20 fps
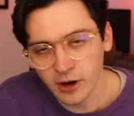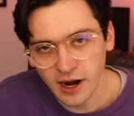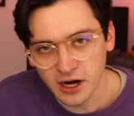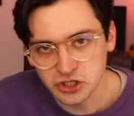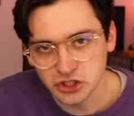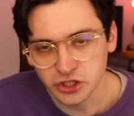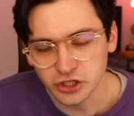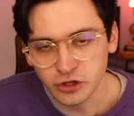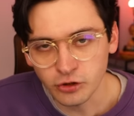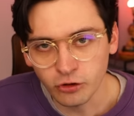
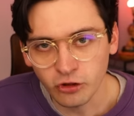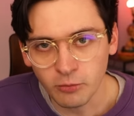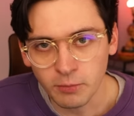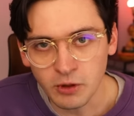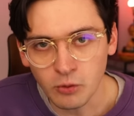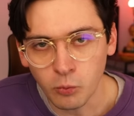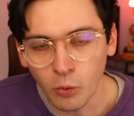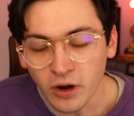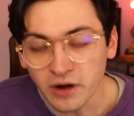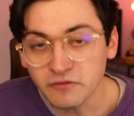actually used to
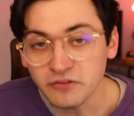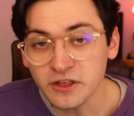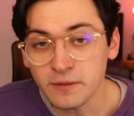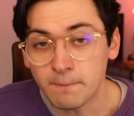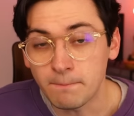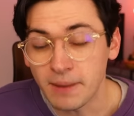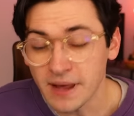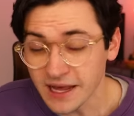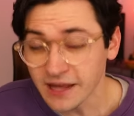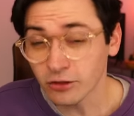be one of the
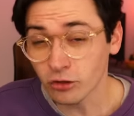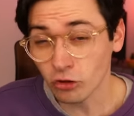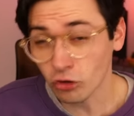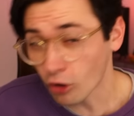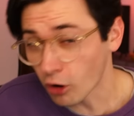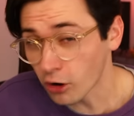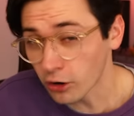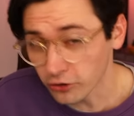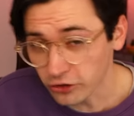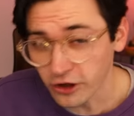biggest
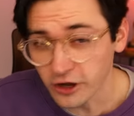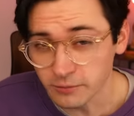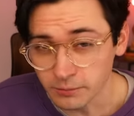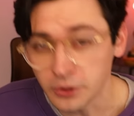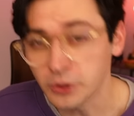stars on